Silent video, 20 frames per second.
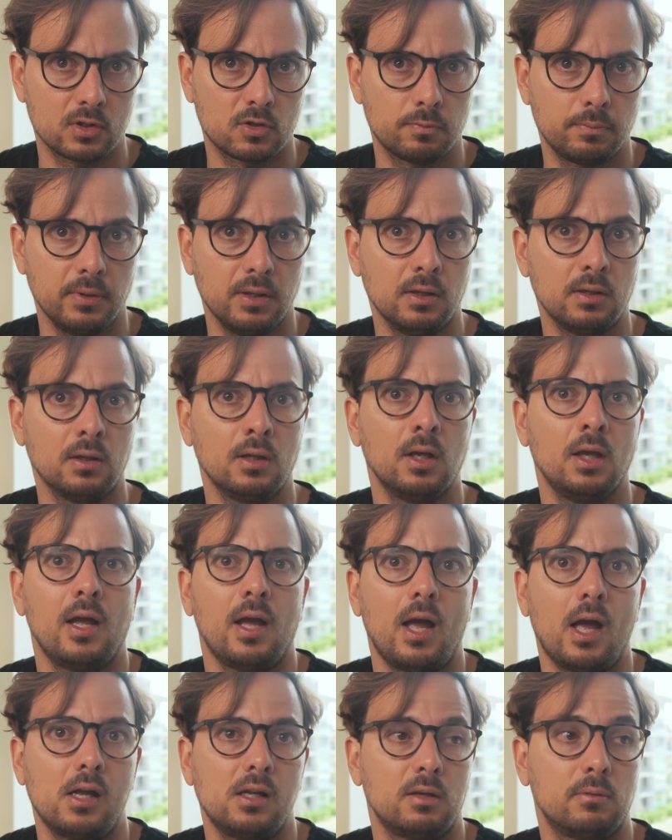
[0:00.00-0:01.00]
speed,
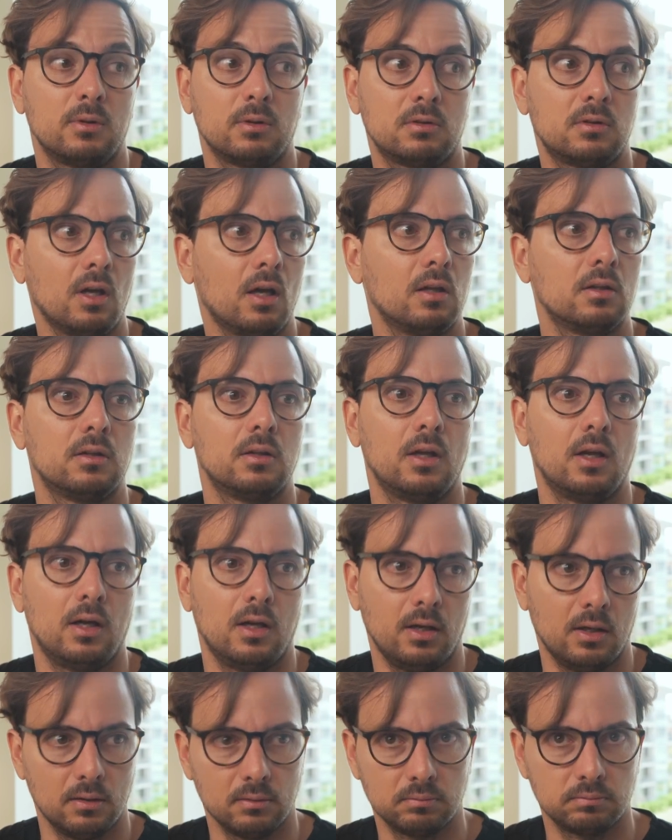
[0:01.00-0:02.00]
and even tell
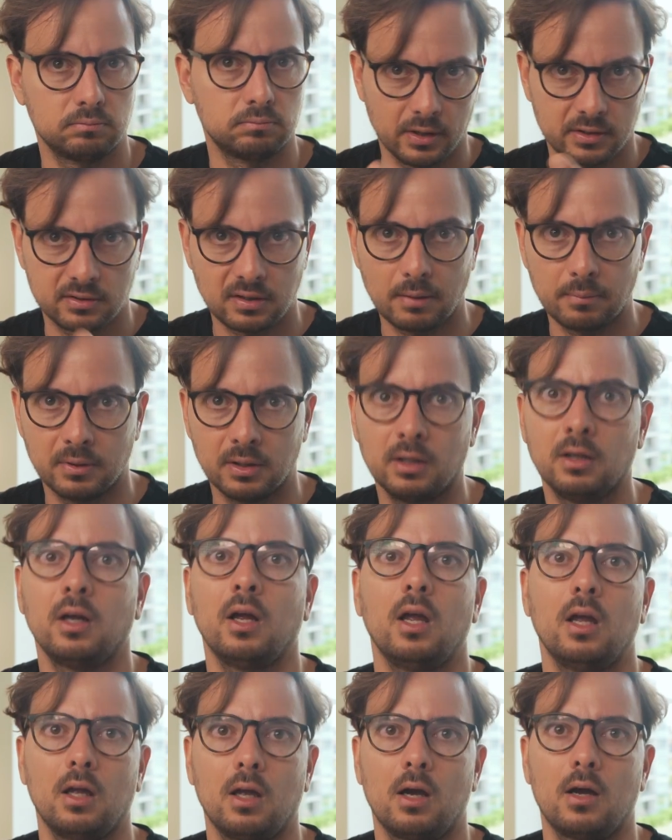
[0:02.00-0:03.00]
the examiner,
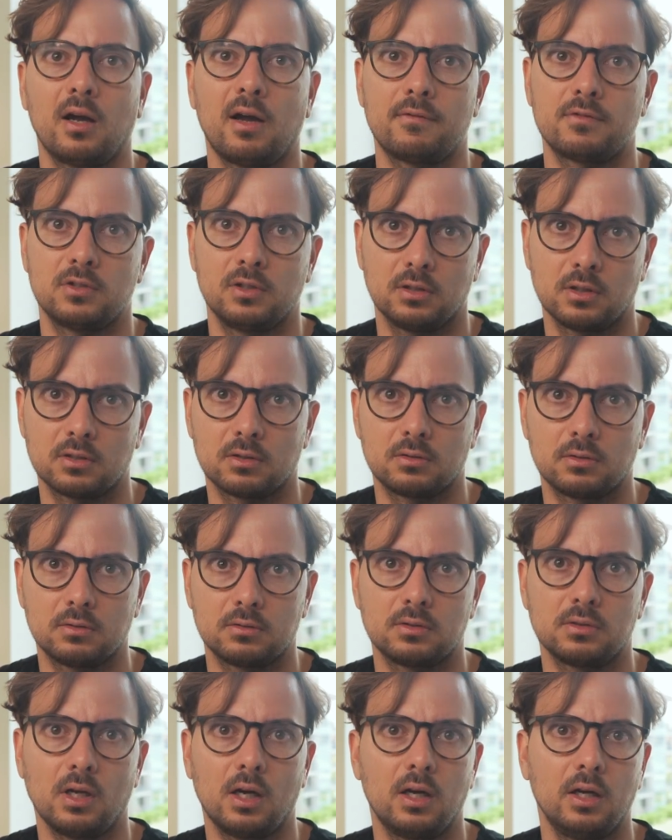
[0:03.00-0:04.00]
hey, I have seen the
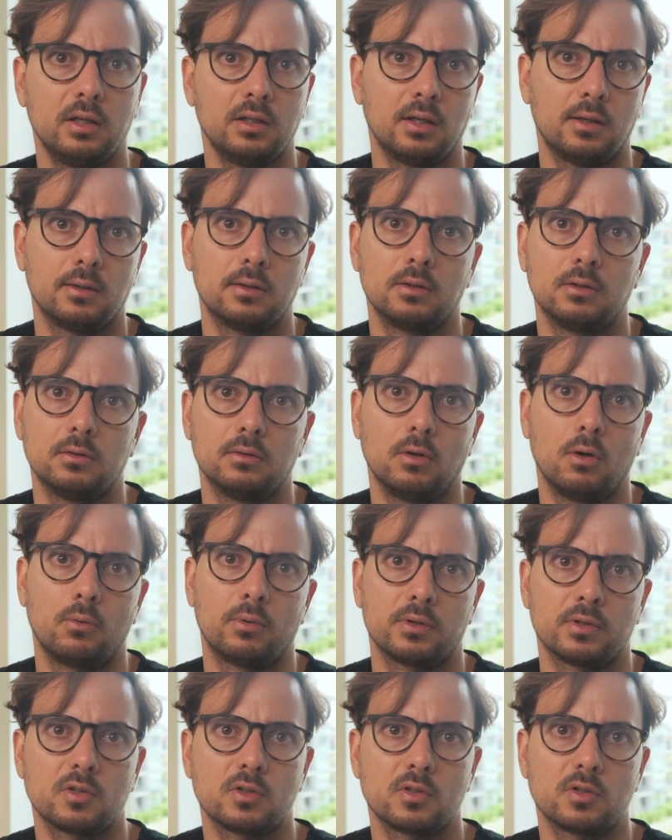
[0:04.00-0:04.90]
sign, I'll lower the